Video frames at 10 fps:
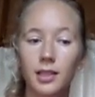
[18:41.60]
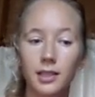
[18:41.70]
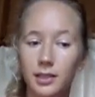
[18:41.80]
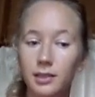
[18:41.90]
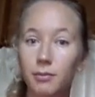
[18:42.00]

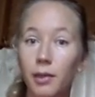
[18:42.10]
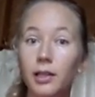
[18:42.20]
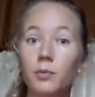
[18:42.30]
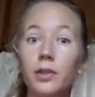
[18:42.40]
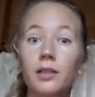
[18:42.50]
It
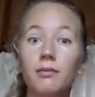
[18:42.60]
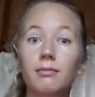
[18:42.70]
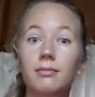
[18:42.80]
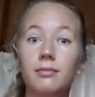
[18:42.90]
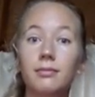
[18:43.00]
might be
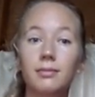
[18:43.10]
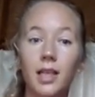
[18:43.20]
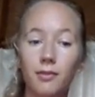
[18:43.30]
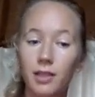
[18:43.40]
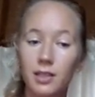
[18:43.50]

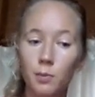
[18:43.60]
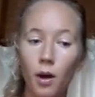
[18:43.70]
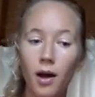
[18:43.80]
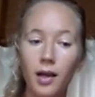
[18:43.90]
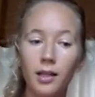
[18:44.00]
giving a
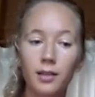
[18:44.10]
smile.